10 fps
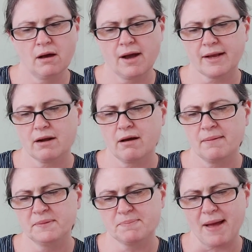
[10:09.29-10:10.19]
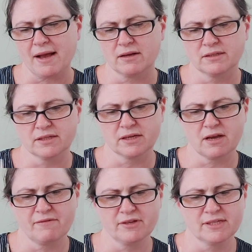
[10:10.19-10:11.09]
I climbed back under the
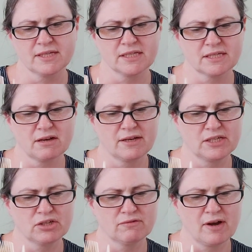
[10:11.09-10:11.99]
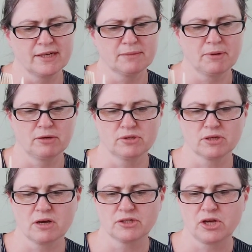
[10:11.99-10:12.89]
covers and decided to write a
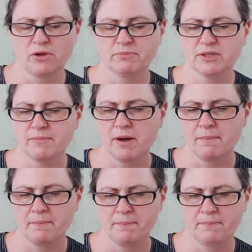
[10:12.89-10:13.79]
postcard home to Mum.